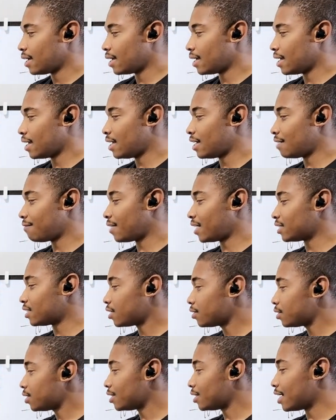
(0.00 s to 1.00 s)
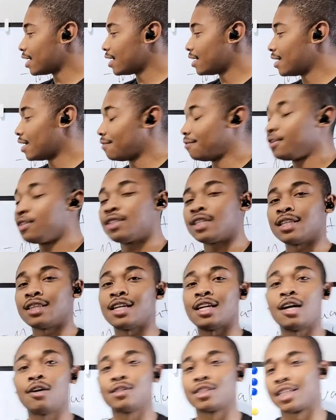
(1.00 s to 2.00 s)
And if I told you that, if you said
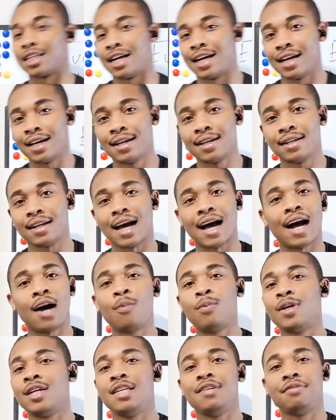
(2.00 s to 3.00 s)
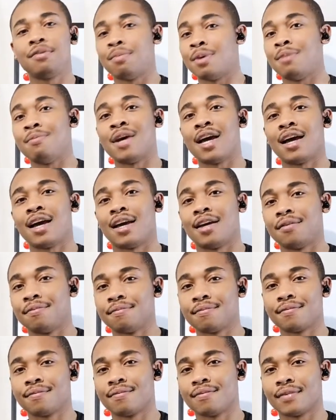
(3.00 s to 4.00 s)
that I was lying, I wouldn't even be mad.
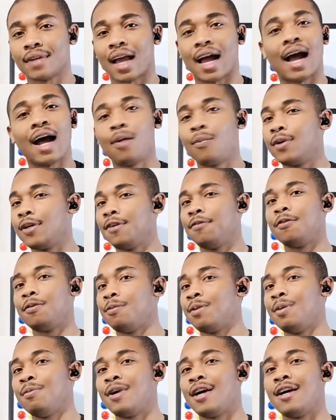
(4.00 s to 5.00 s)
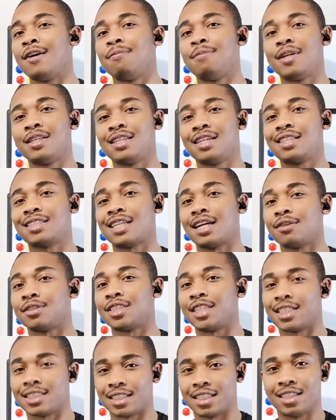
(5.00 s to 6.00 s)
I wouldn't even be mad, but that's how
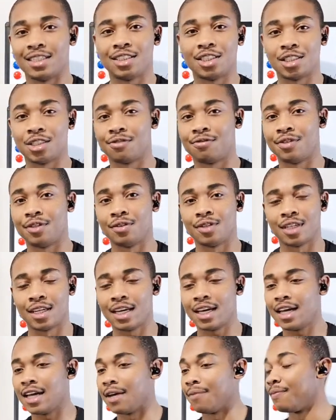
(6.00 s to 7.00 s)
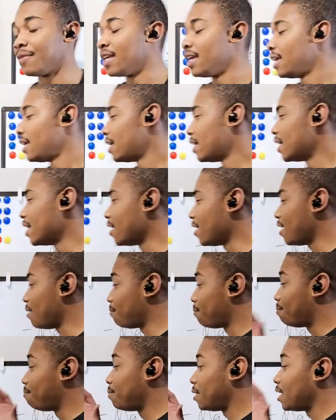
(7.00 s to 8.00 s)
chess engines view the game.
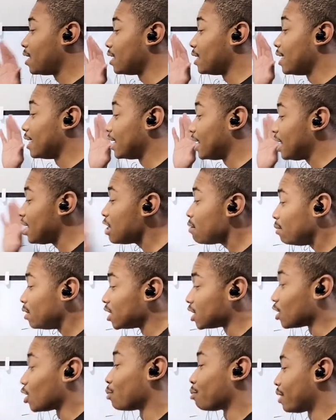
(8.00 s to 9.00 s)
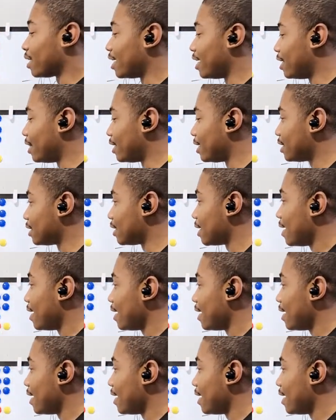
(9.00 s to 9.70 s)
But humans are playing this,